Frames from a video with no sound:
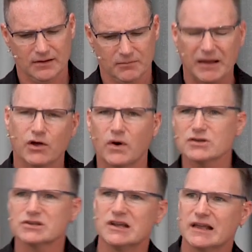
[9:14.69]
by
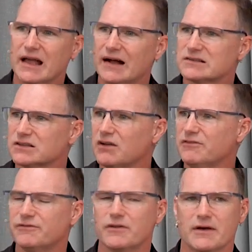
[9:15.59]
questioning God's love
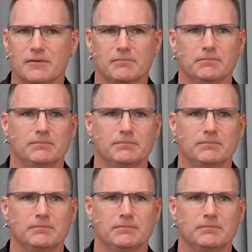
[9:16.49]
for them